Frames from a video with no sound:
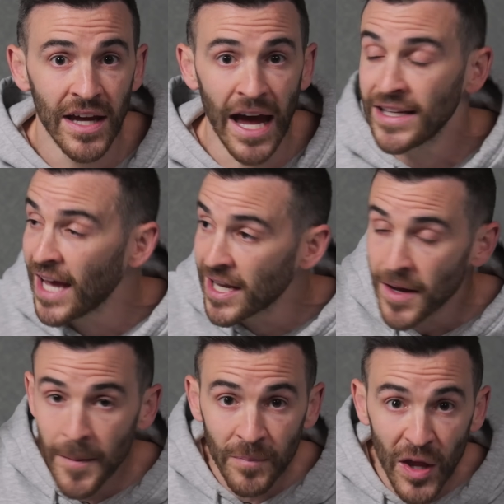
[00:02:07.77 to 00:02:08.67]
And yet
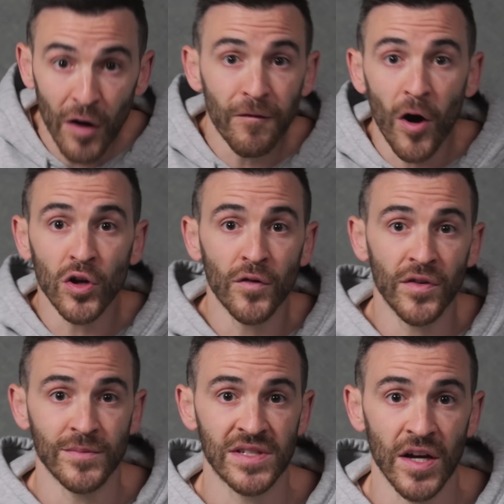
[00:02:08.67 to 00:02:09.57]
they'll fall over
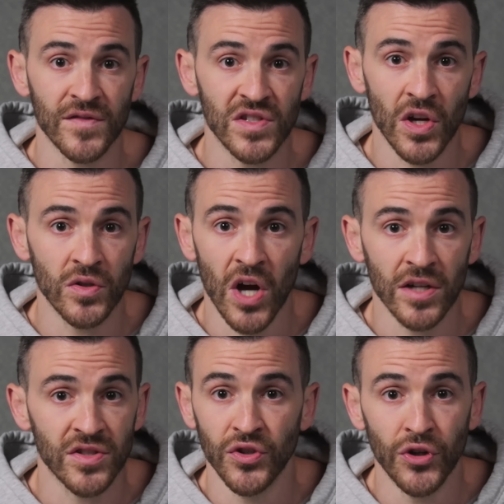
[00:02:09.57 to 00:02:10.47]
themselves to go
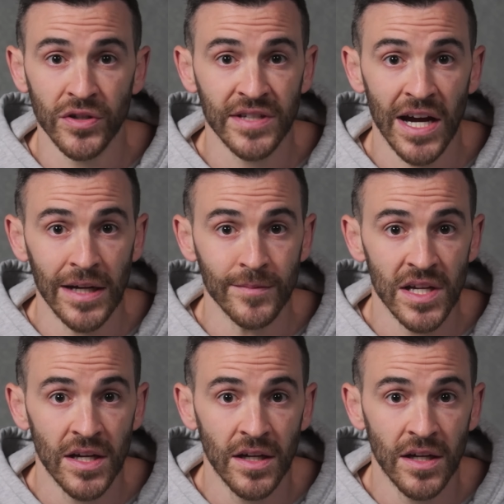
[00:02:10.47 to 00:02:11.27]
talk to the New York Times,